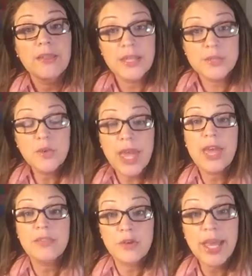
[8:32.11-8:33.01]
That's
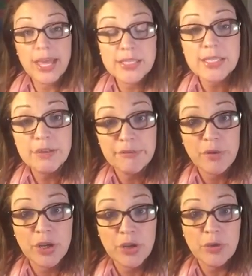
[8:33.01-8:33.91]
okay. They'll cancel it
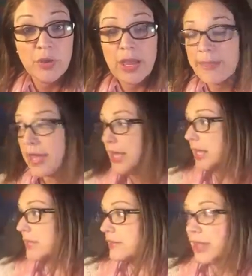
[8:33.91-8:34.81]
for you and they
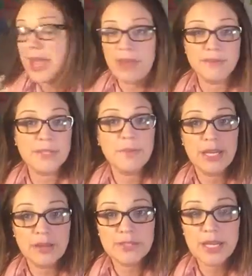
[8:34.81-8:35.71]
can have
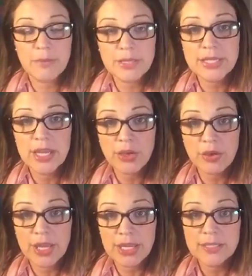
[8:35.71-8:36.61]
somebody else come and take
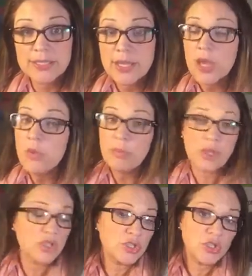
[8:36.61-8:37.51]
your kids,
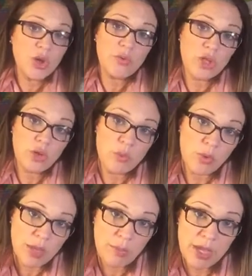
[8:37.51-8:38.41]
but just know that you
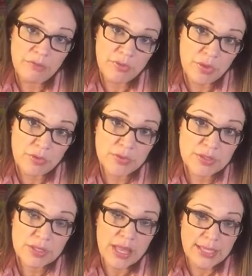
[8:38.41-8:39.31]
won't get paid for
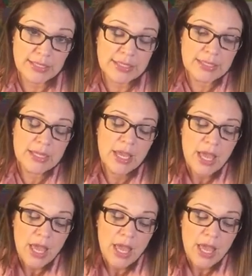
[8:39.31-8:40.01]
those classes.